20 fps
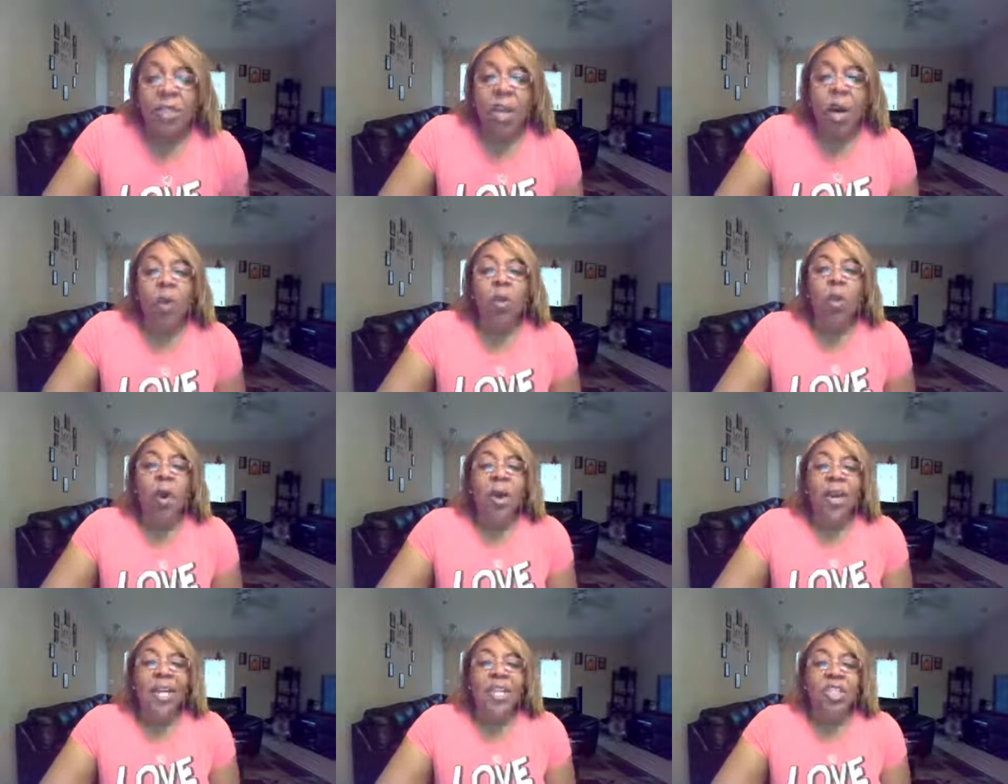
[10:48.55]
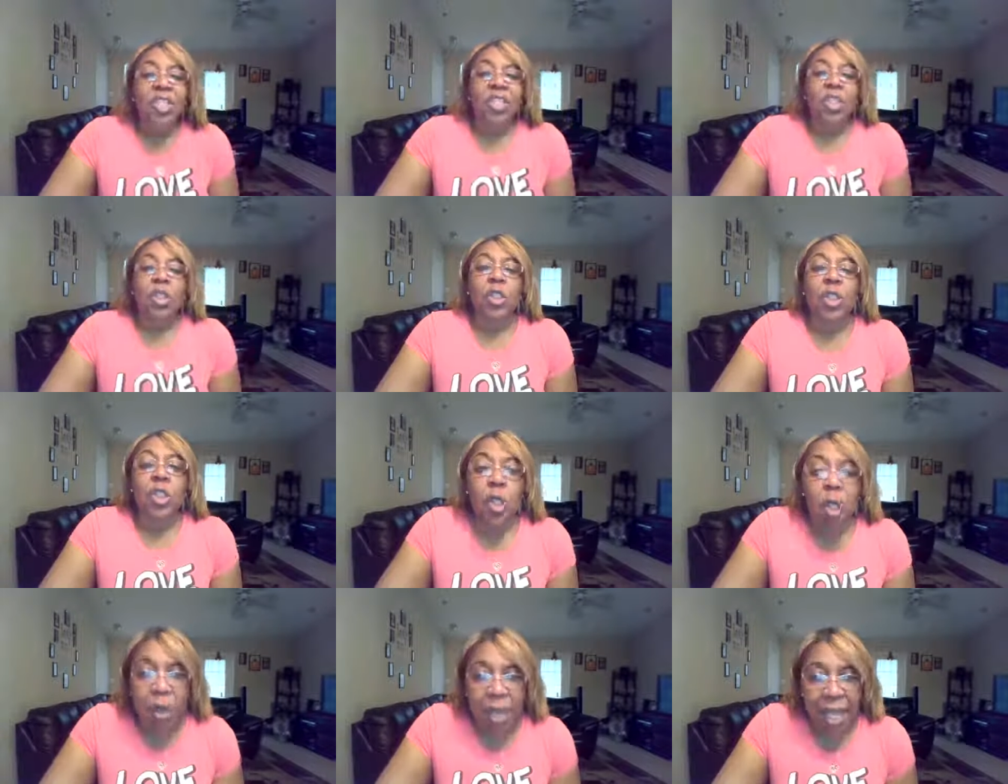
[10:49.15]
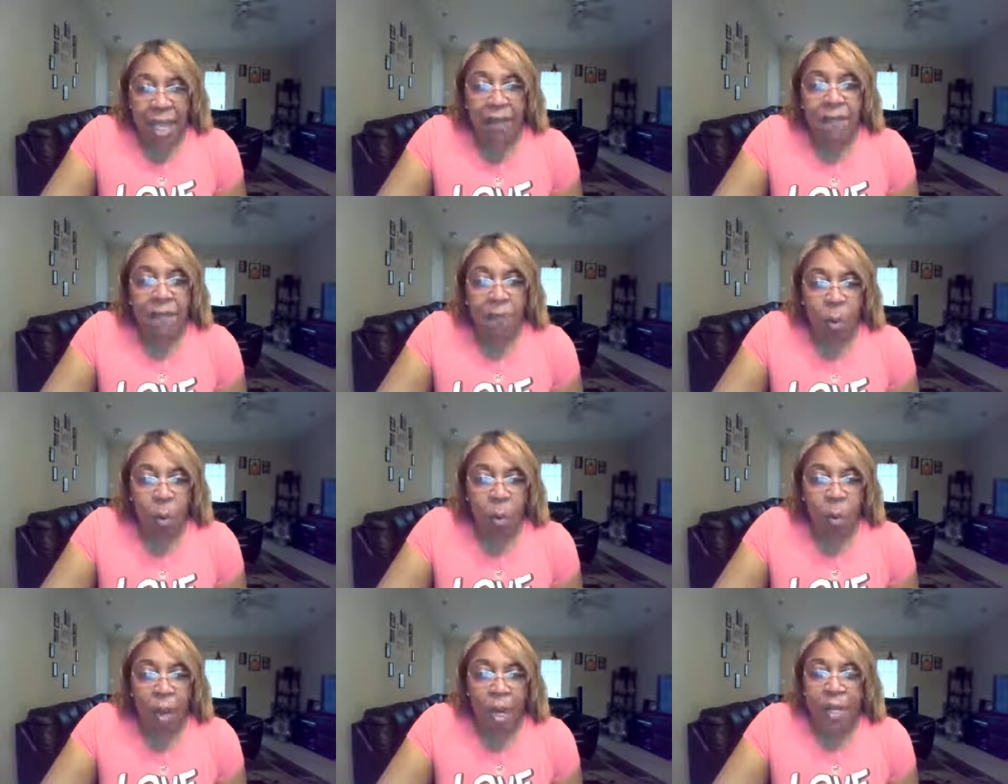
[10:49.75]
no longer just looking
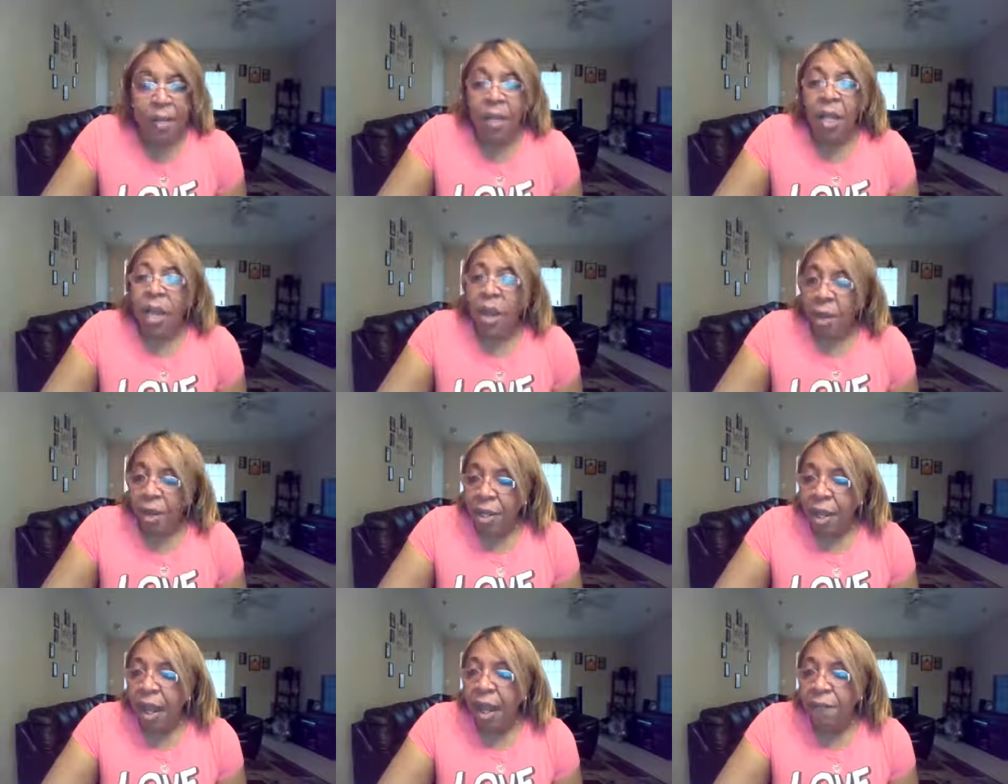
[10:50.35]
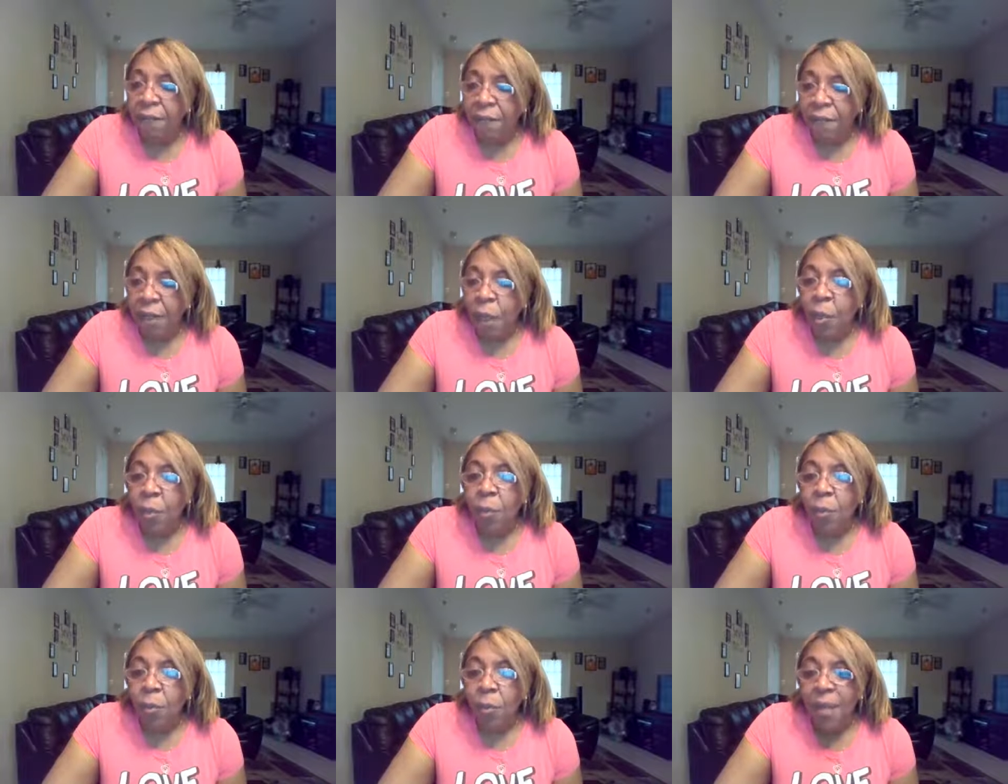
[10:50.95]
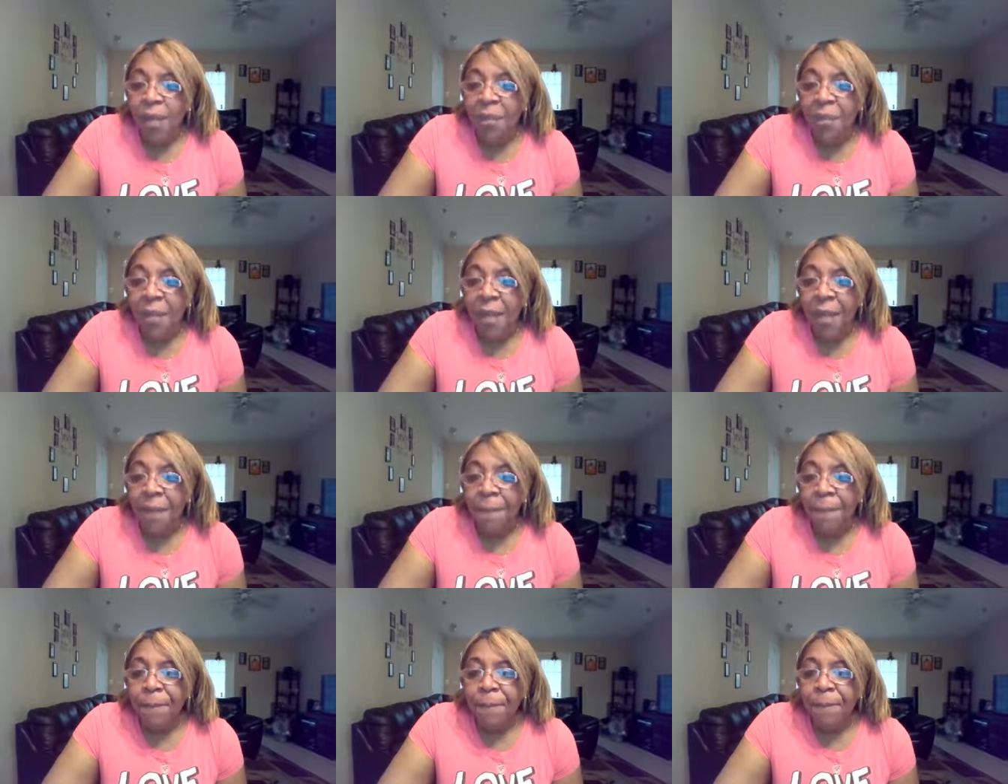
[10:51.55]
for one. Are y'all flowing with
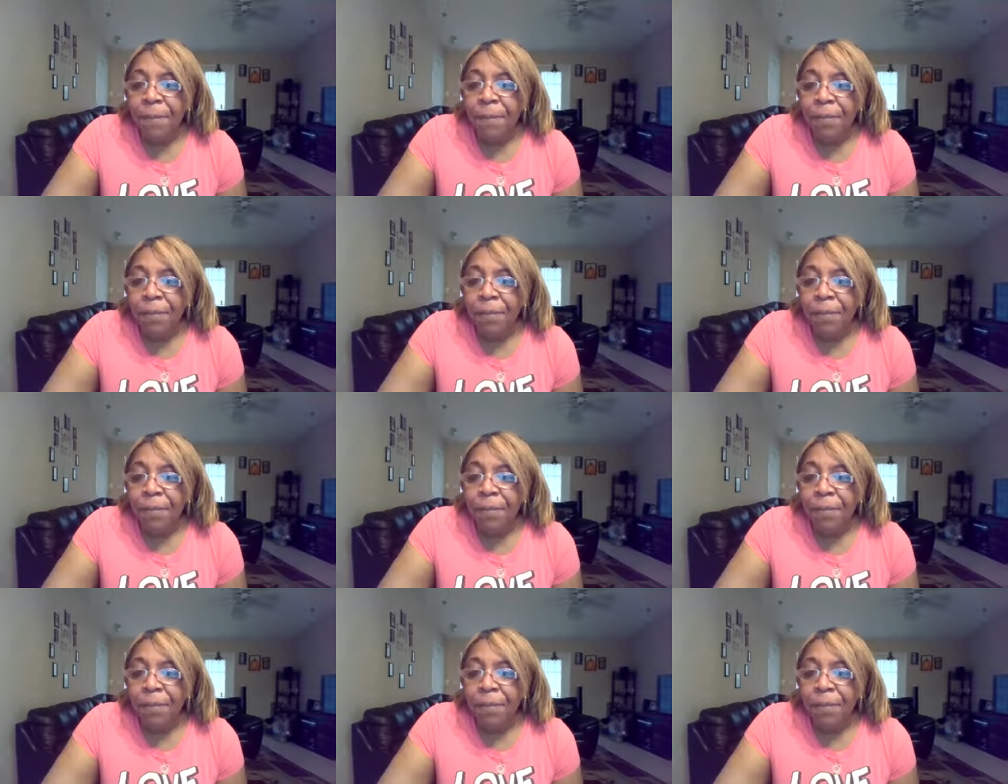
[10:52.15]
me?